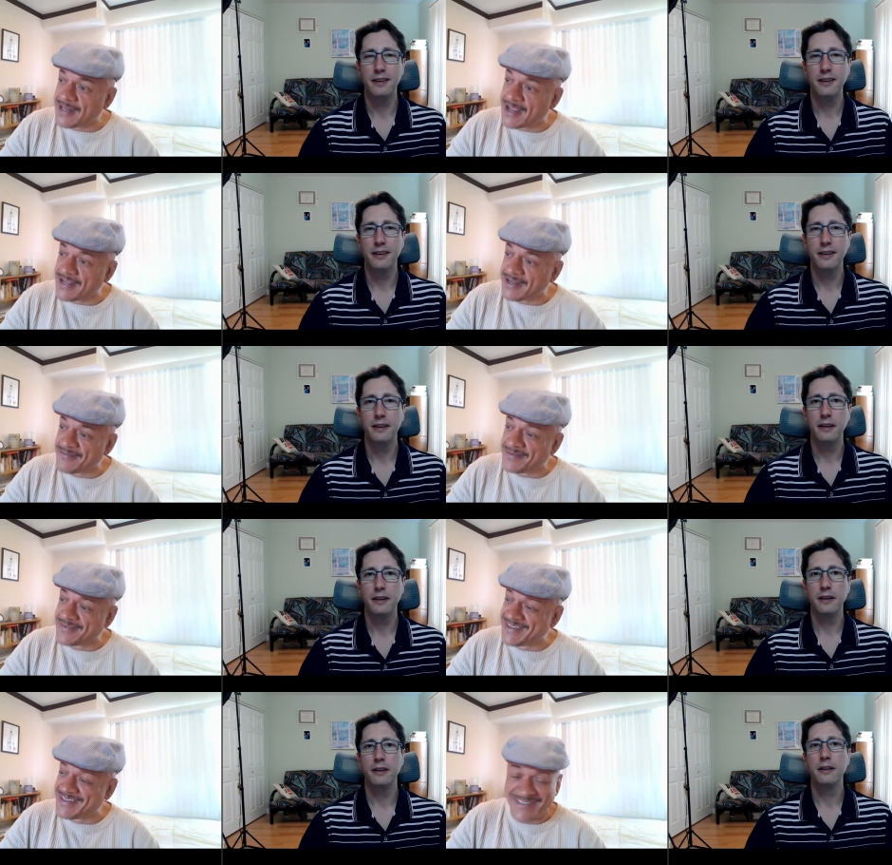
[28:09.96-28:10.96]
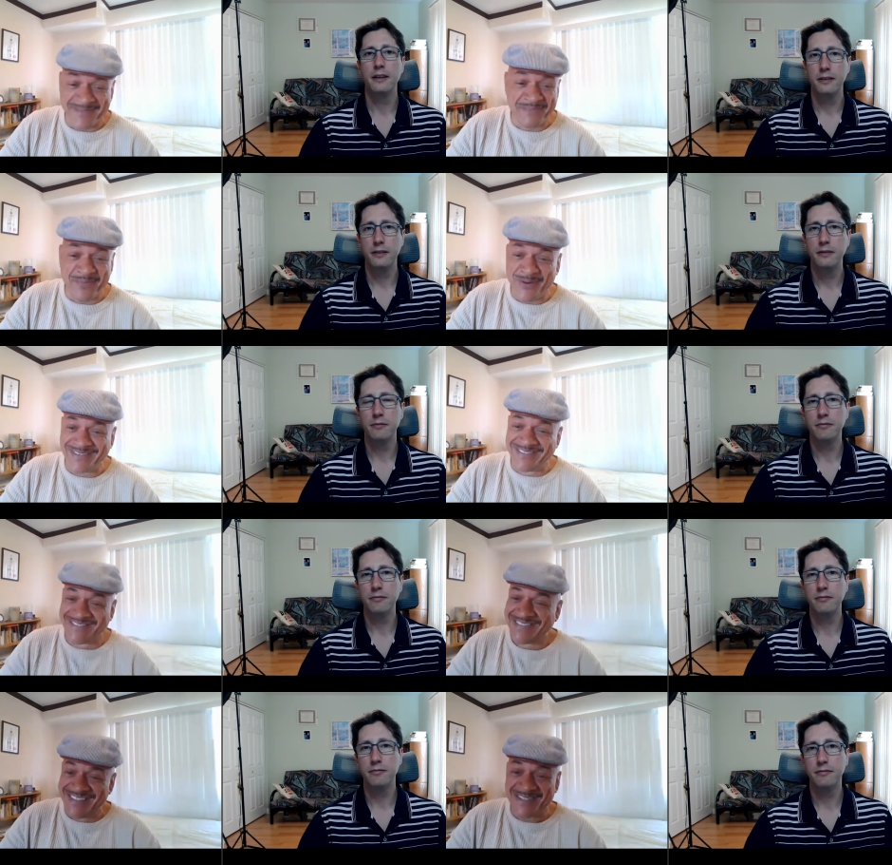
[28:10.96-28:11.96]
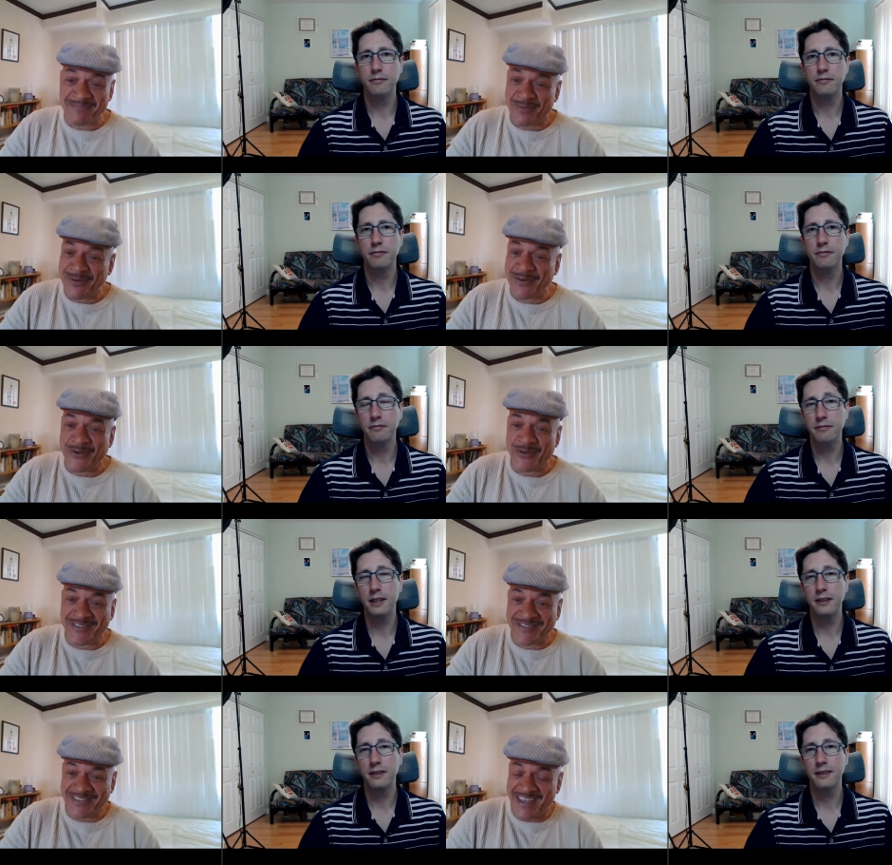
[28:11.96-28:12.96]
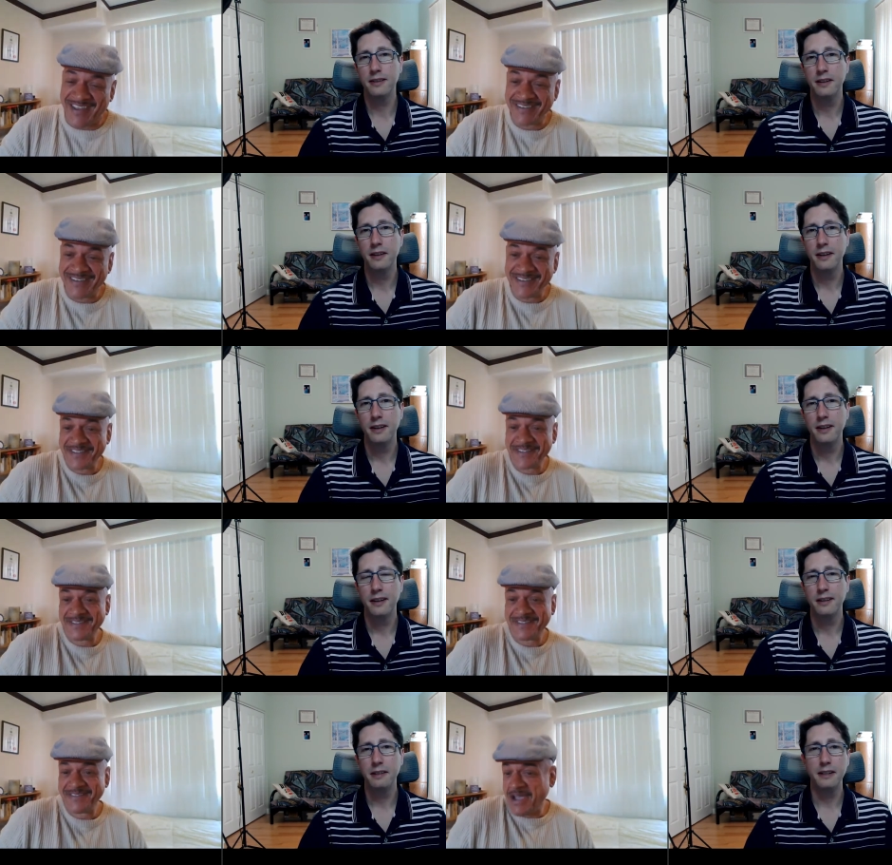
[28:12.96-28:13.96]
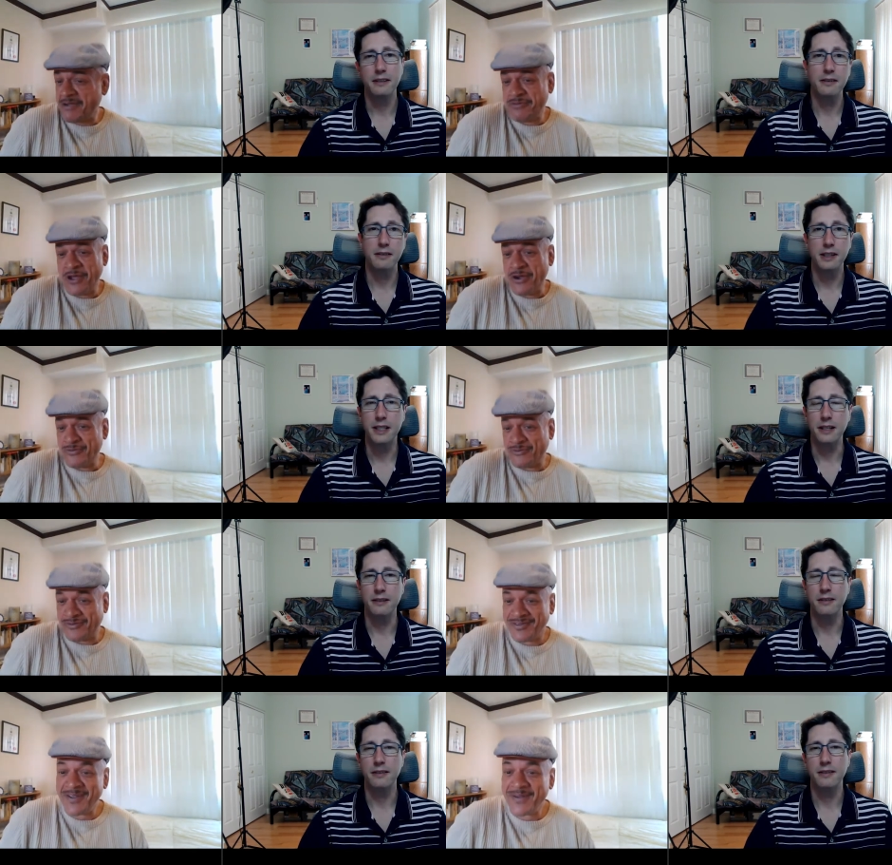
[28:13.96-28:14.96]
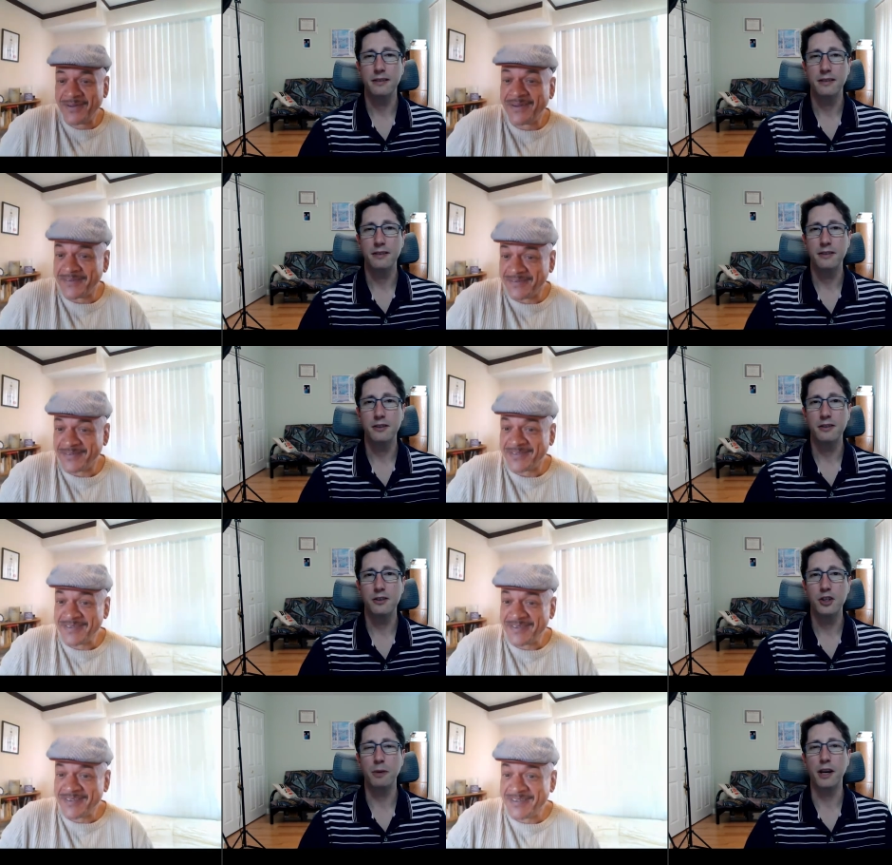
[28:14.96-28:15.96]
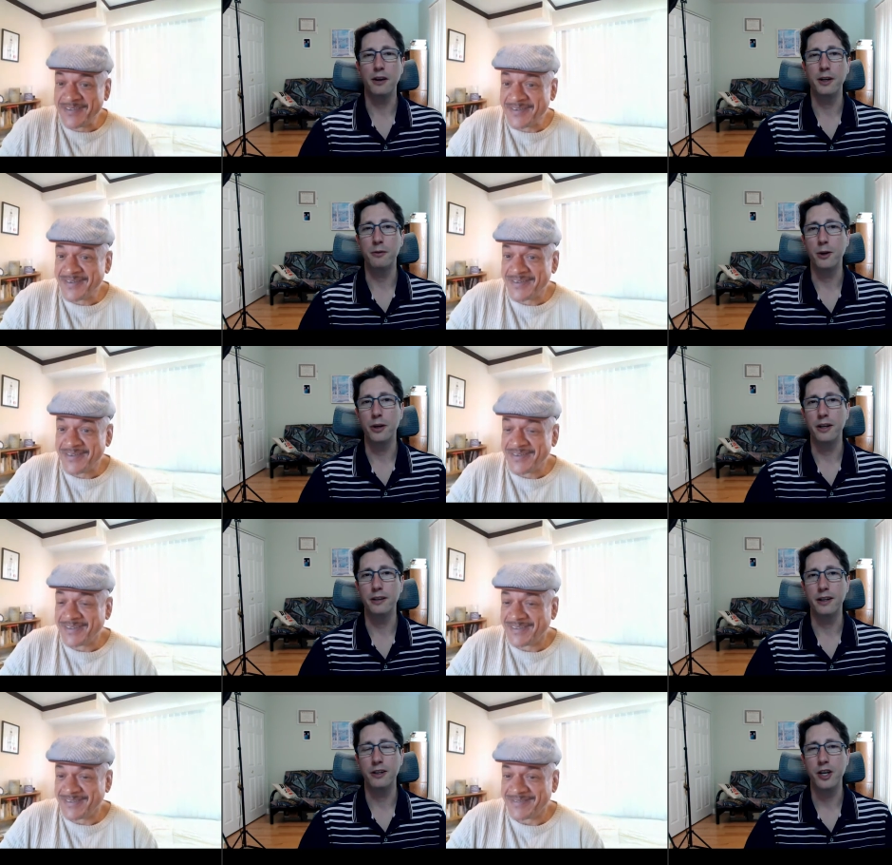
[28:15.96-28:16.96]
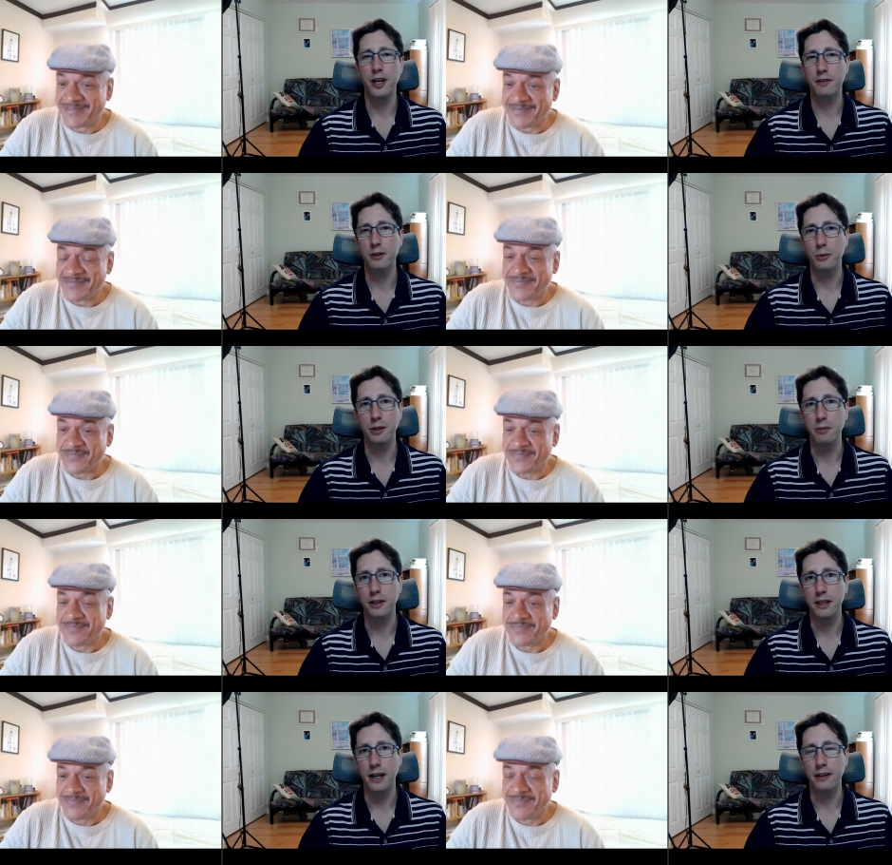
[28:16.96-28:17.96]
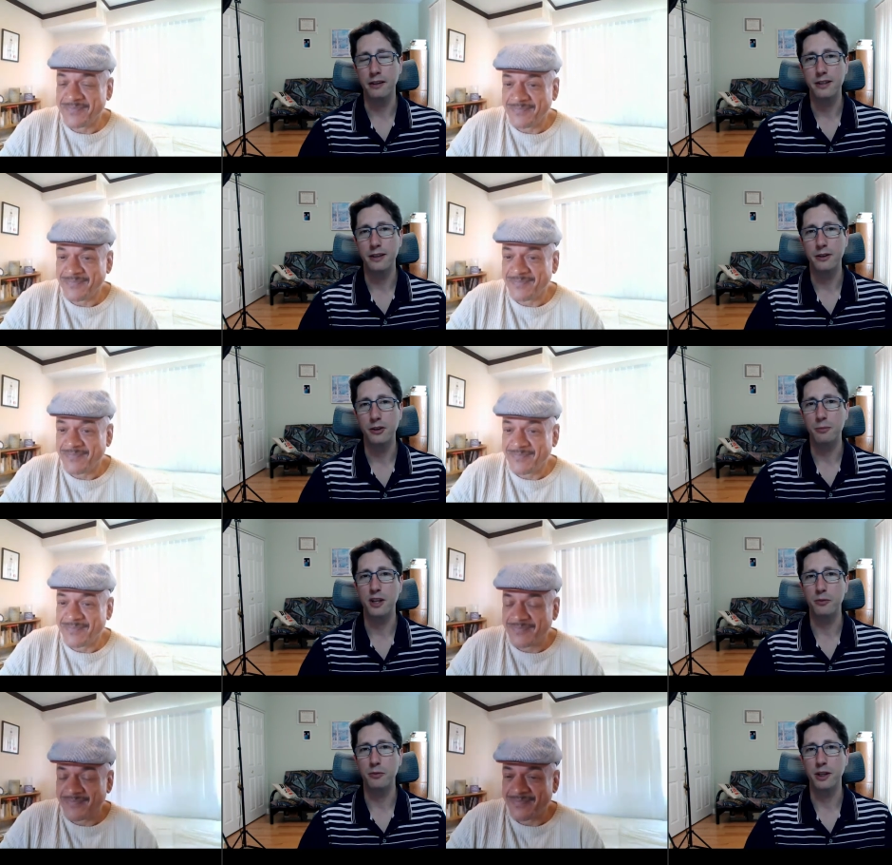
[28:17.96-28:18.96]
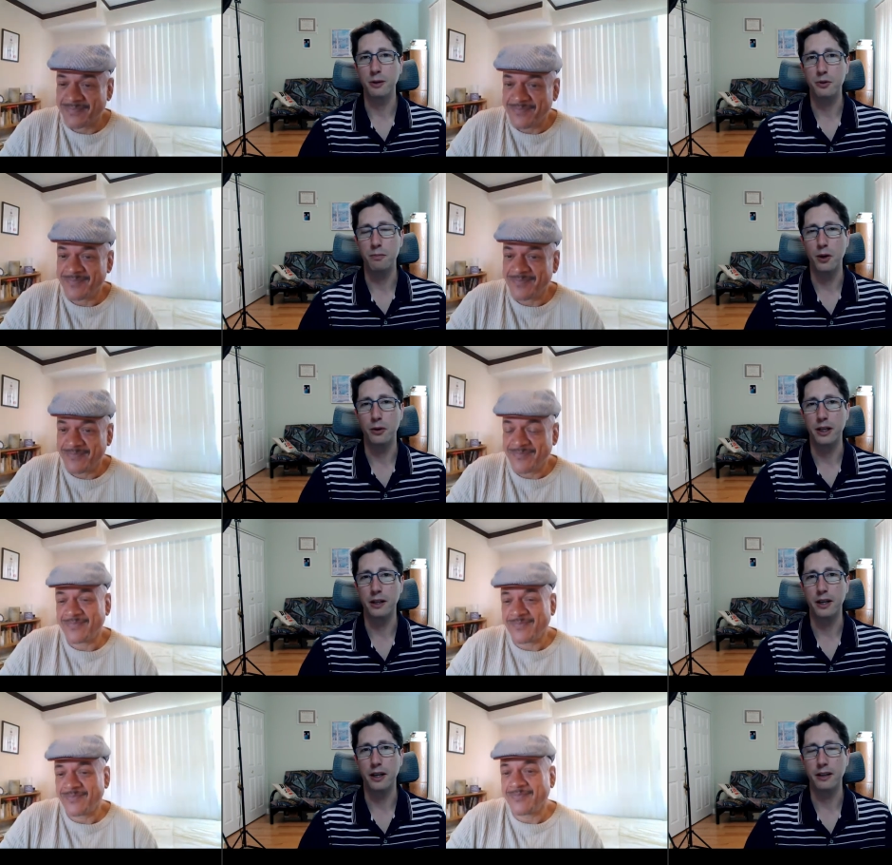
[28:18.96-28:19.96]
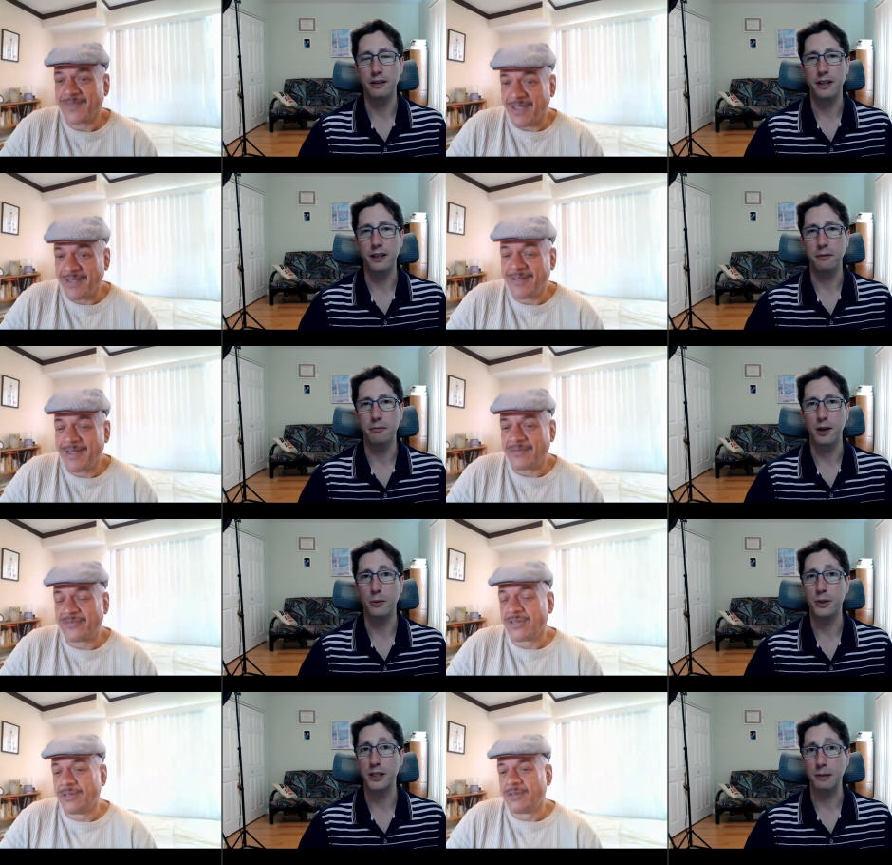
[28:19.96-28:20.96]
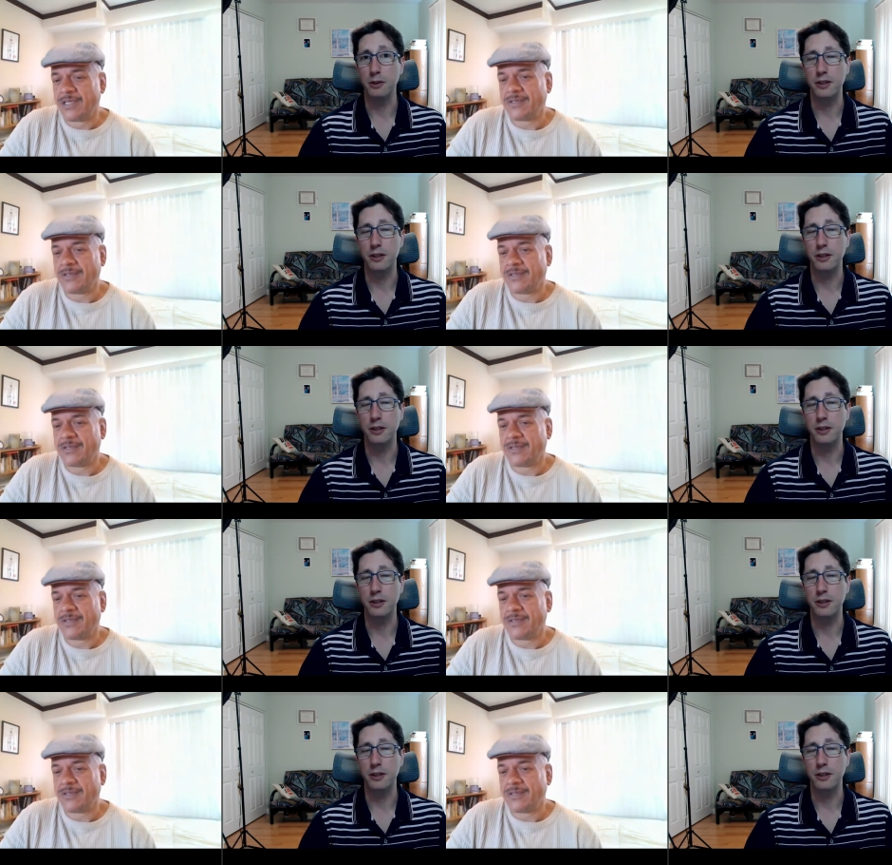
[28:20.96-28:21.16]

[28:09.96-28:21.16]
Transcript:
Speaker 1: and I. It's important. It's important to hold on to that. Who knows?
Speaker 2: Jim Carrey wrote a, a check for twenty million dollars uh, to himself when he was broke, and then he you know, was